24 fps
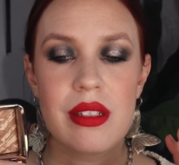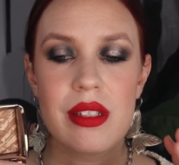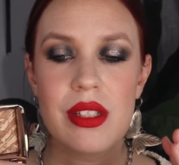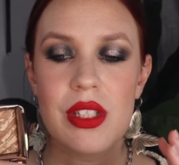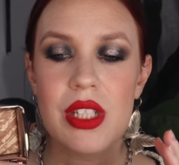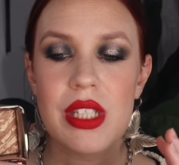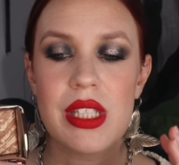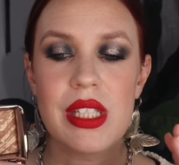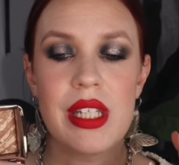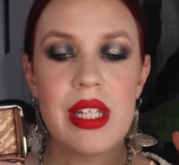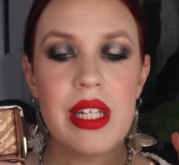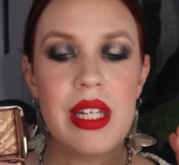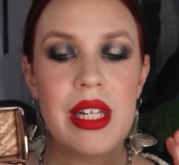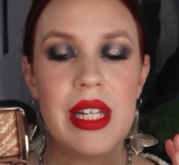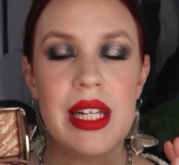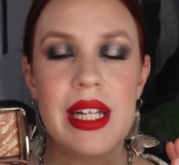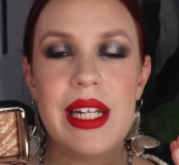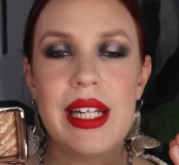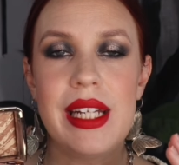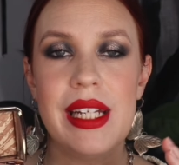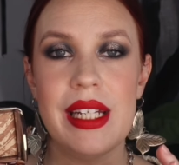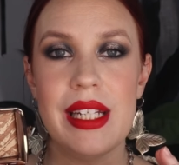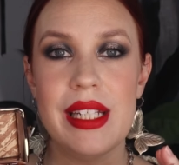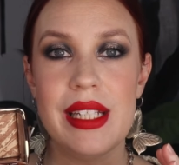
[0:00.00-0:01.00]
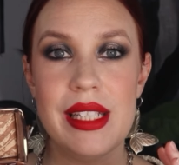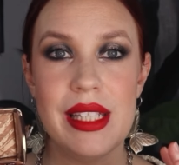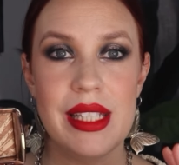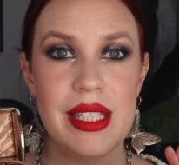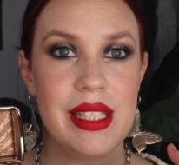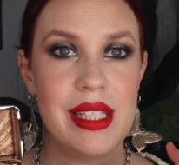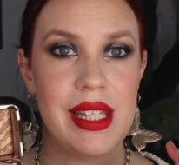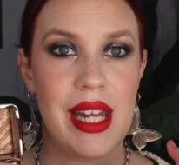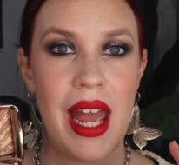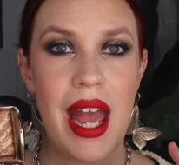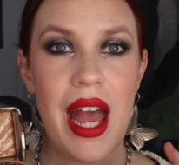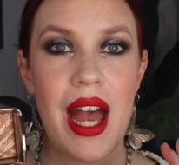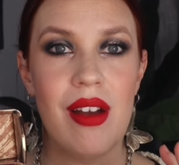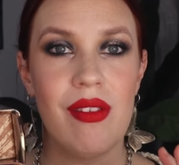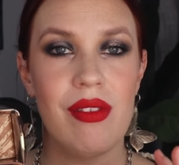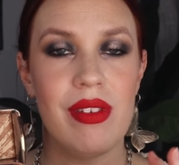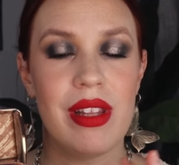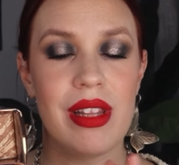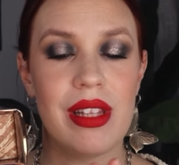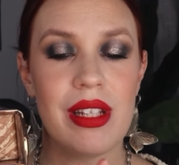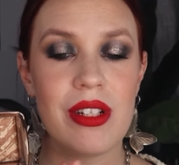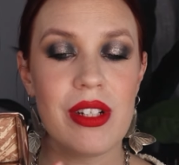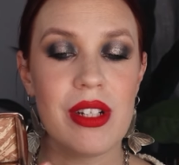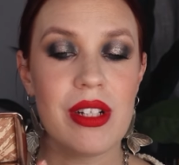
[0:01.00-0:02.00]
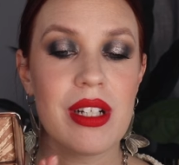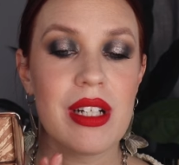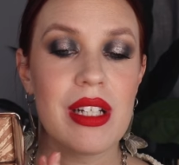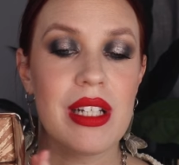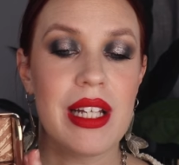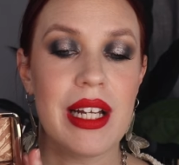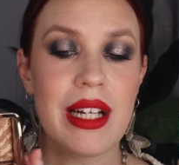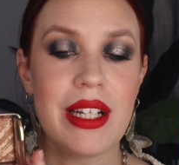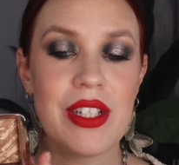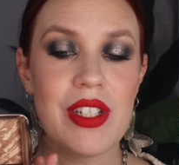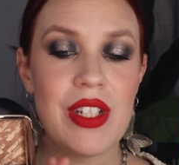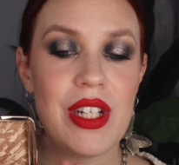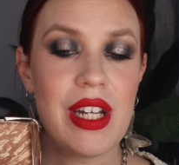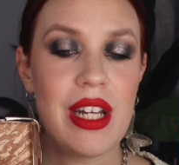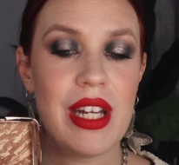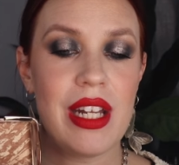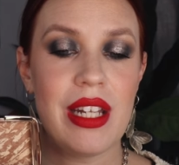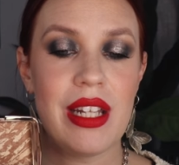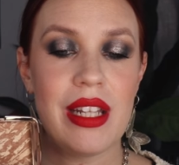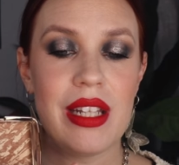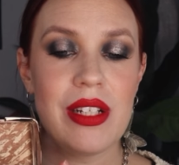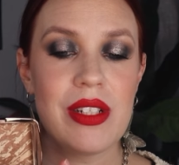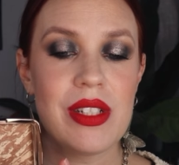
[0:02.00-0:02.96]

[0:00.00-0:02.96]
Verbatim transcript: just needs to have in their collection.